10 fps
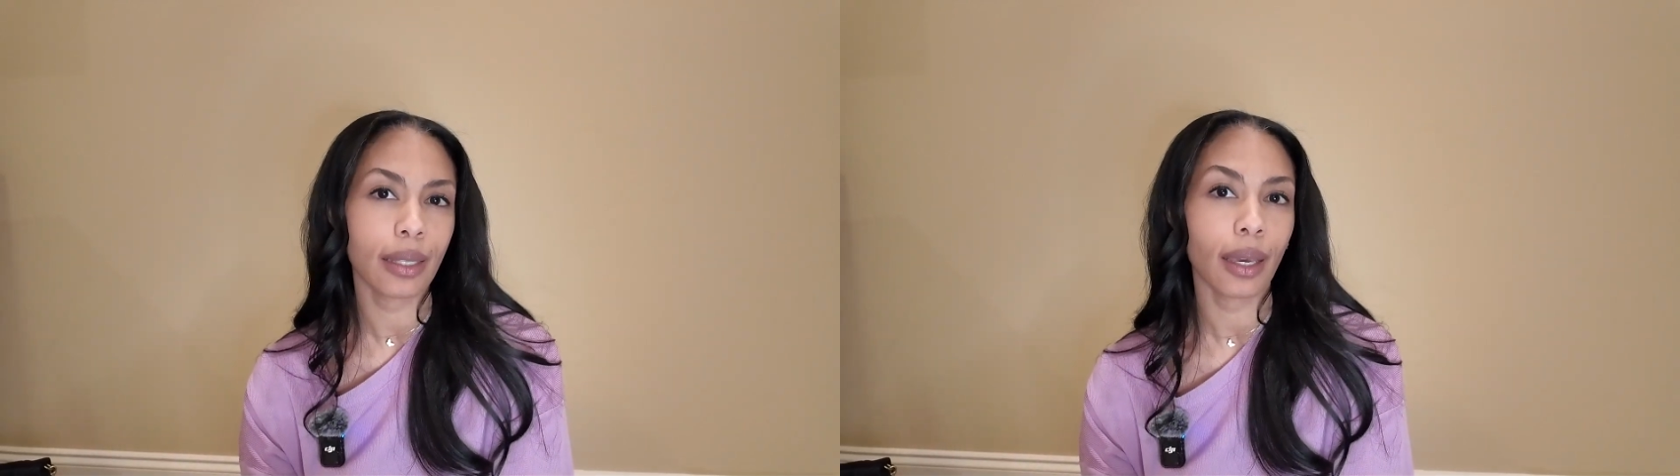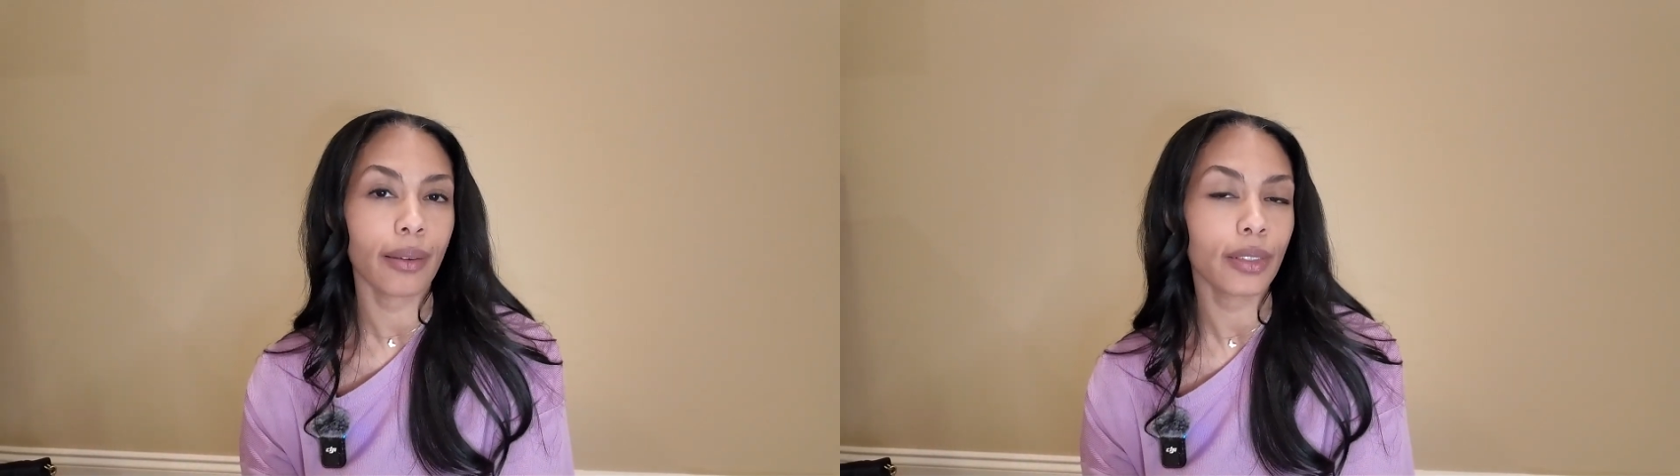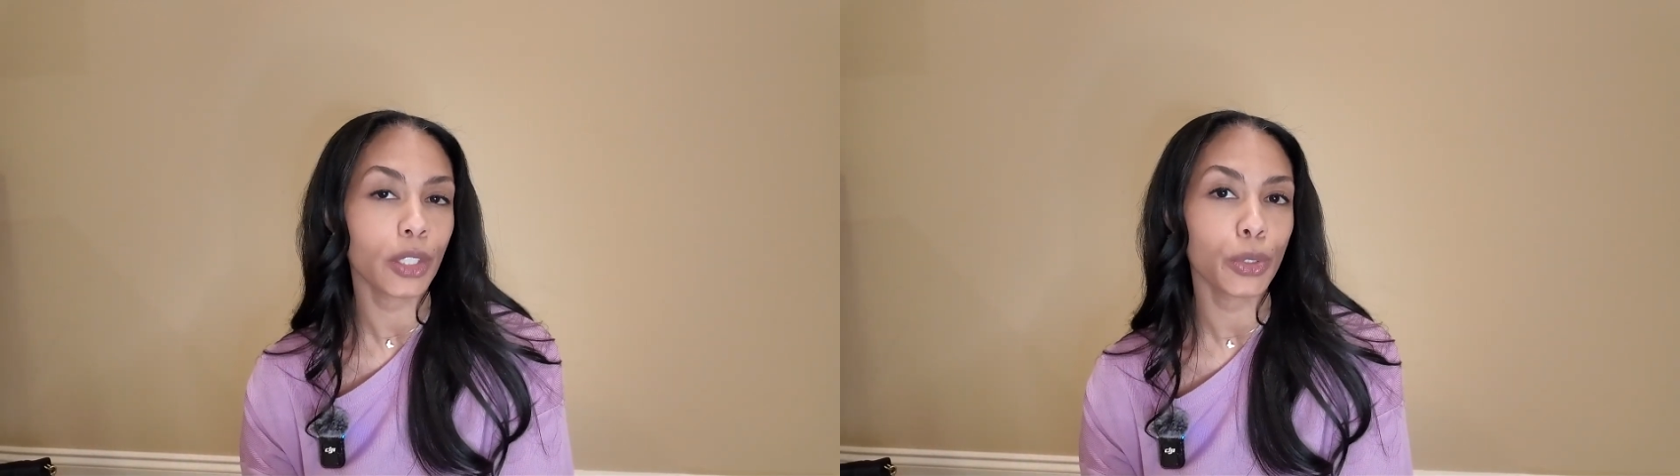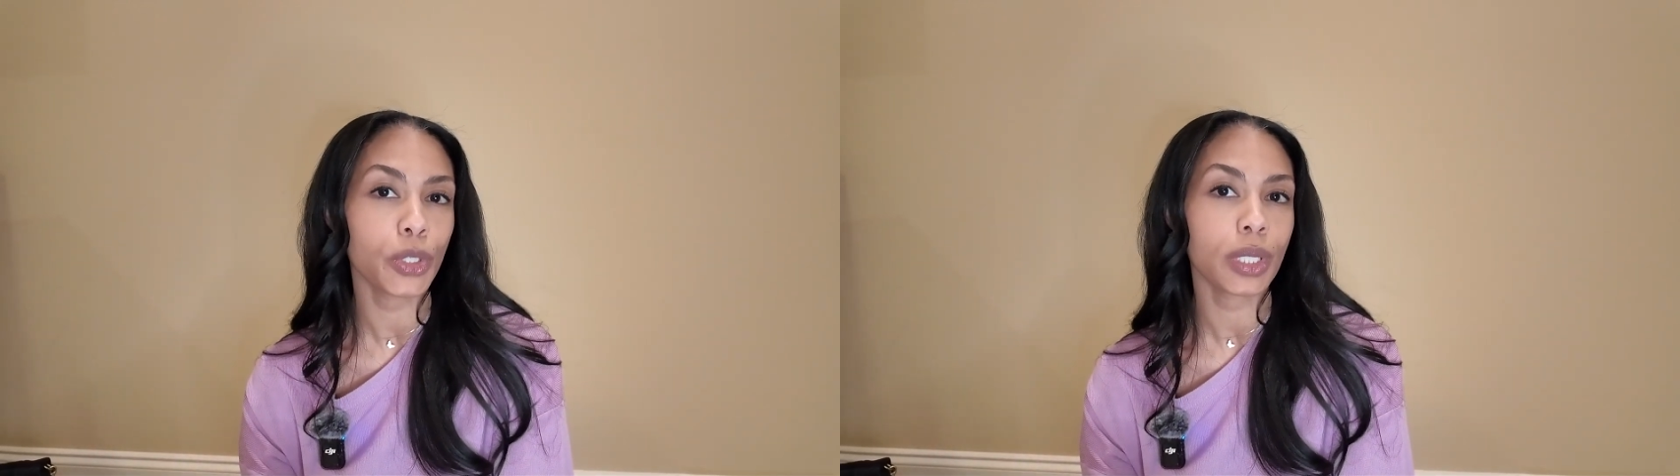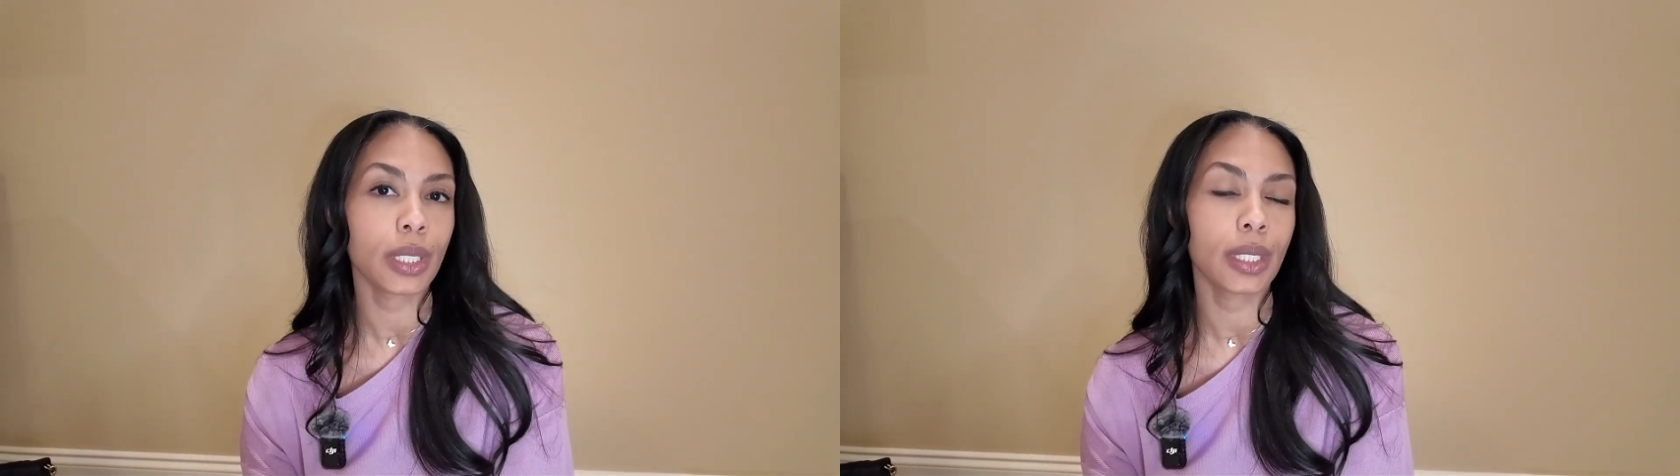the
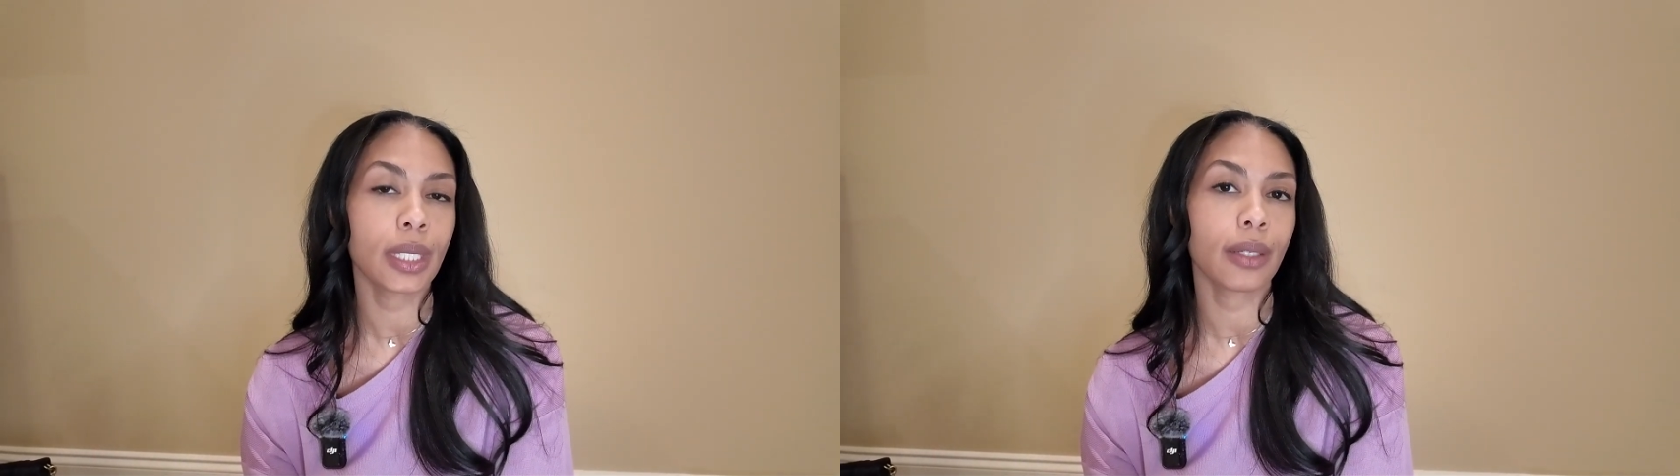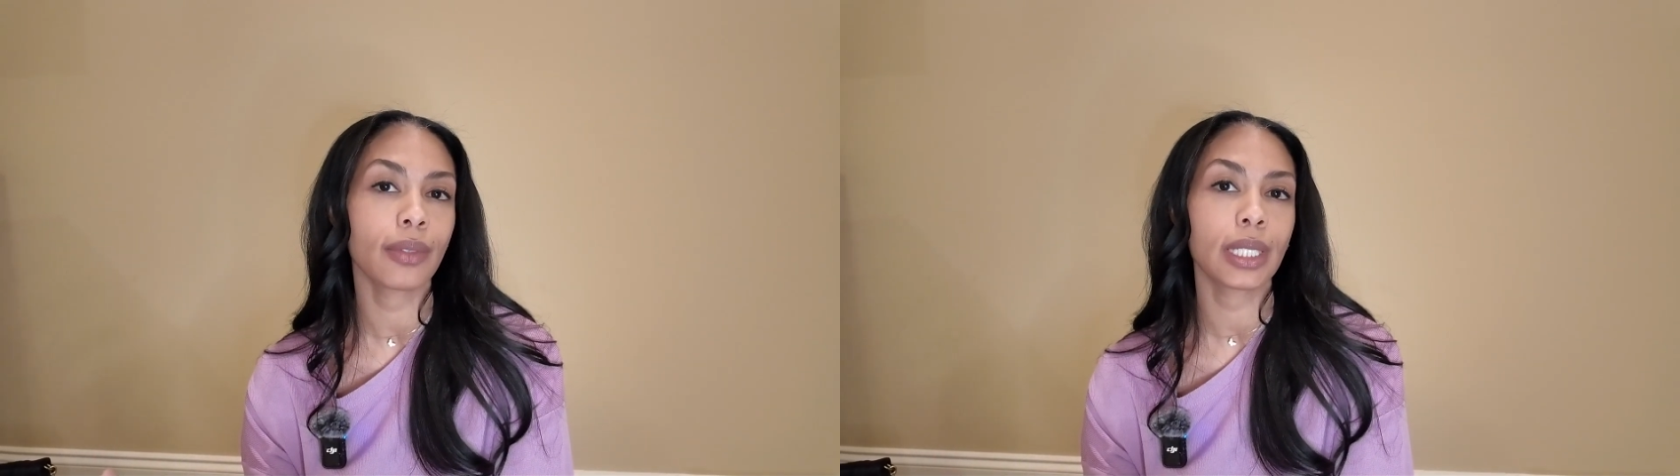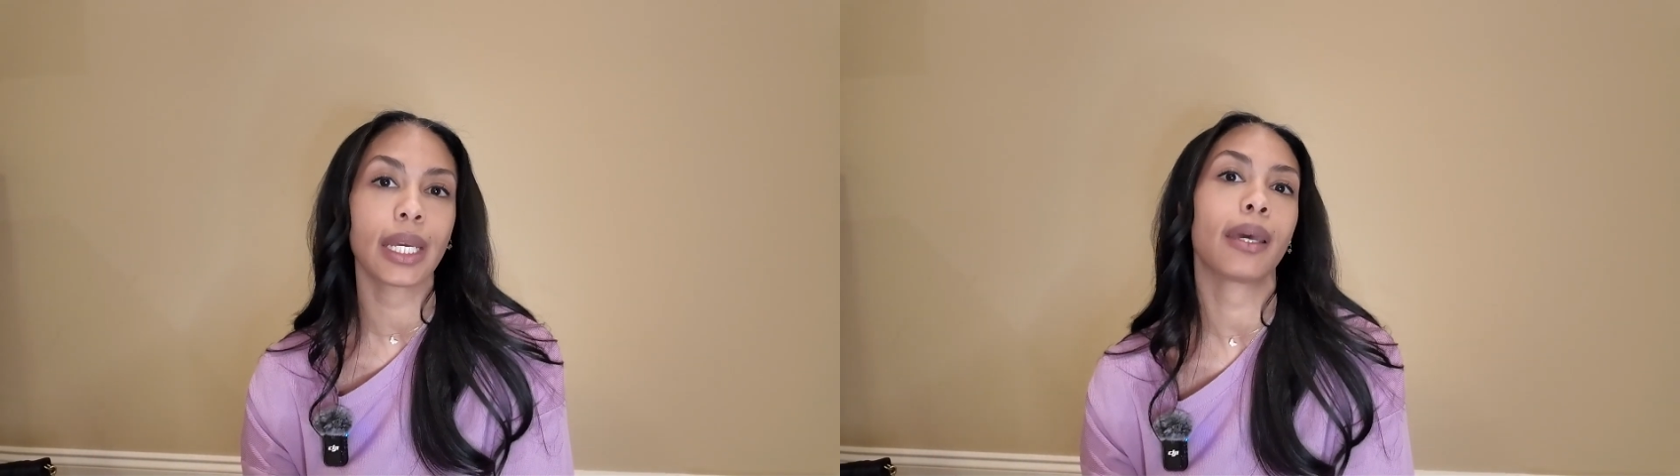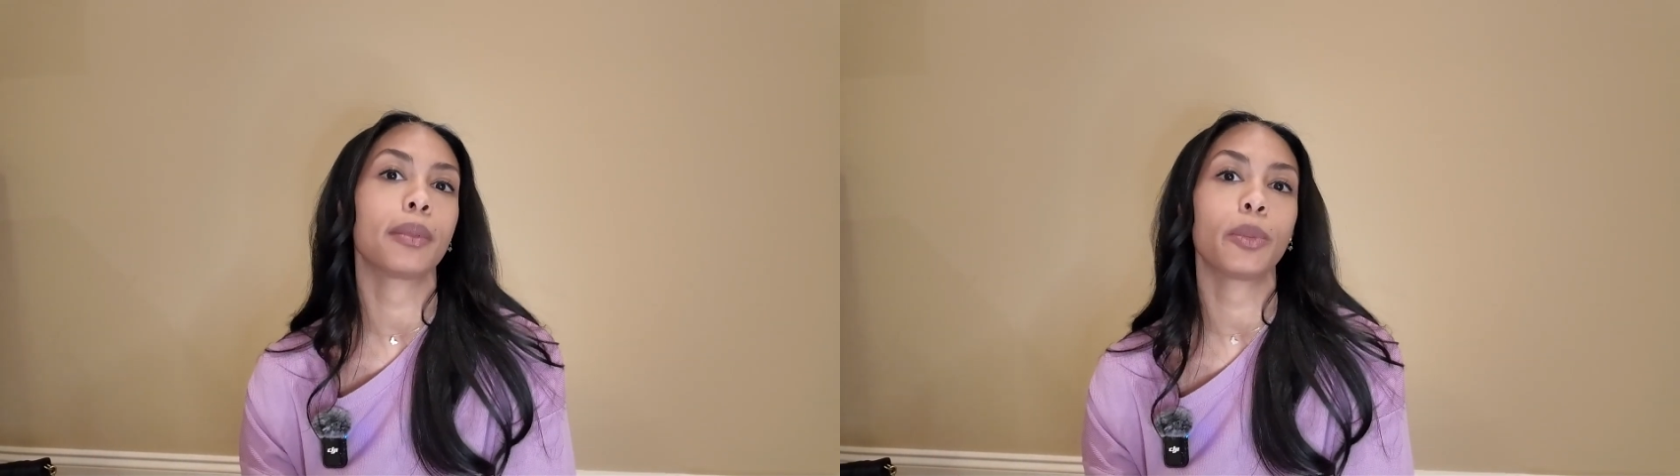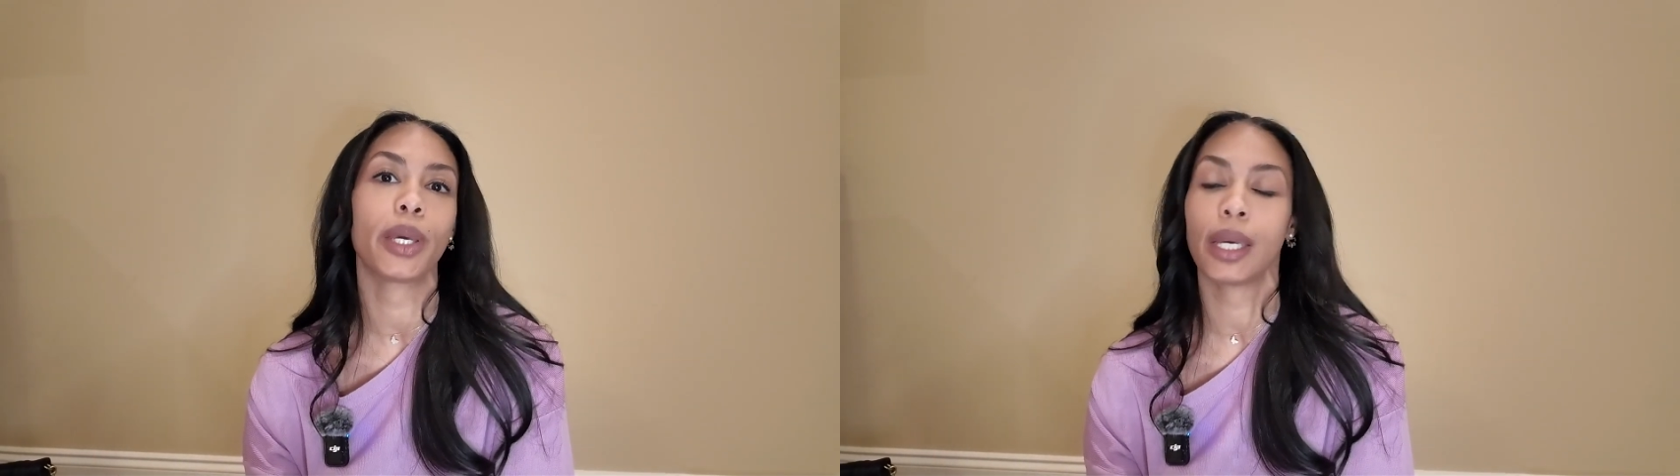evolution of the
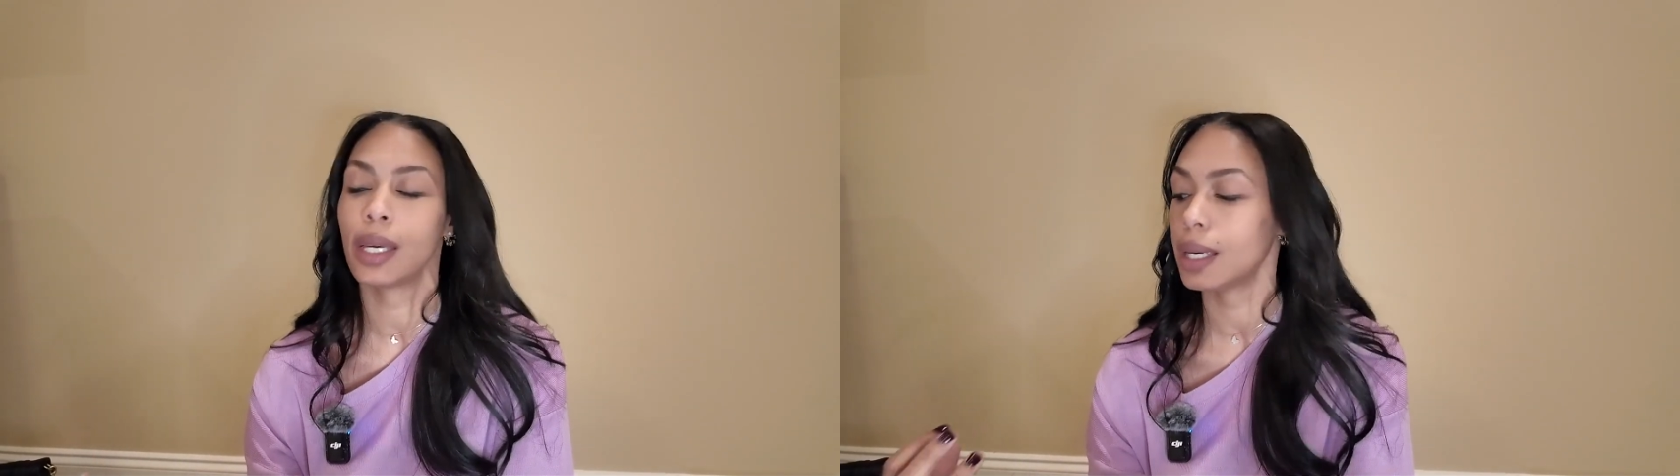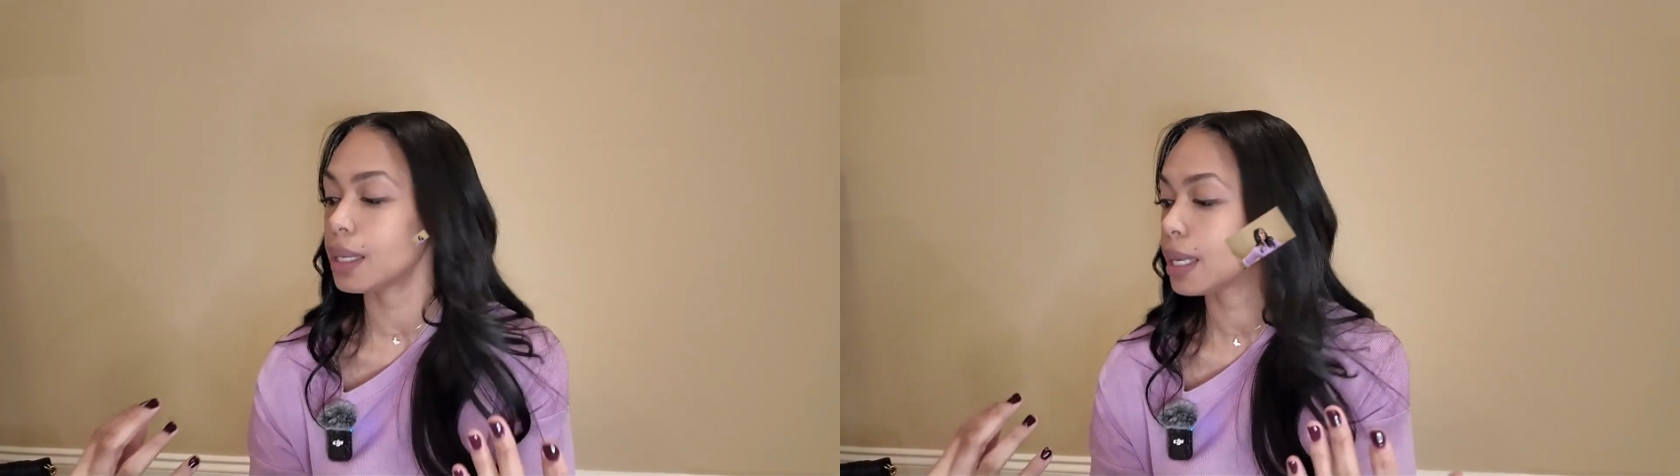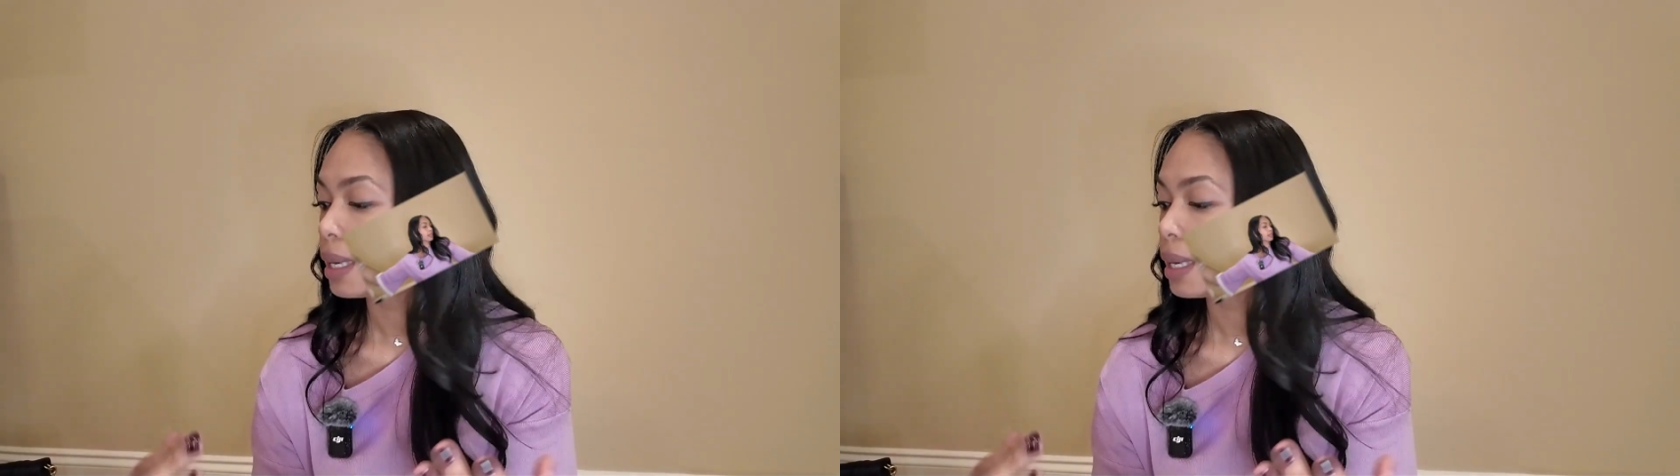tabby bag.